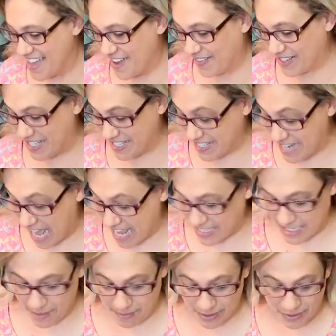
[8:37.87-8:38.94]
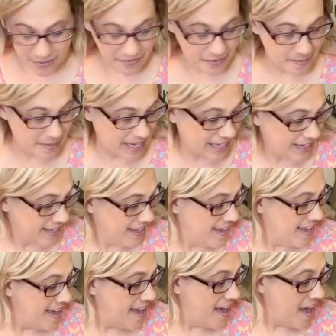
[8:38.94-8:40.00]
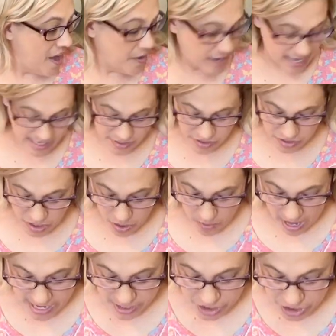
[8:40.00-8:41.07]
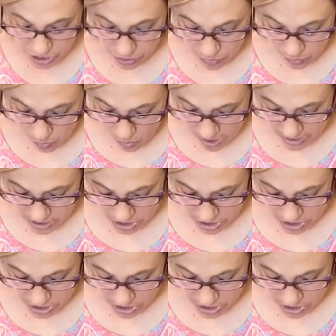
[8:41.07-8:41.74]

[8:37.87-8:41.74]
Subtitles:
which is not typical for me. Okay, so I do want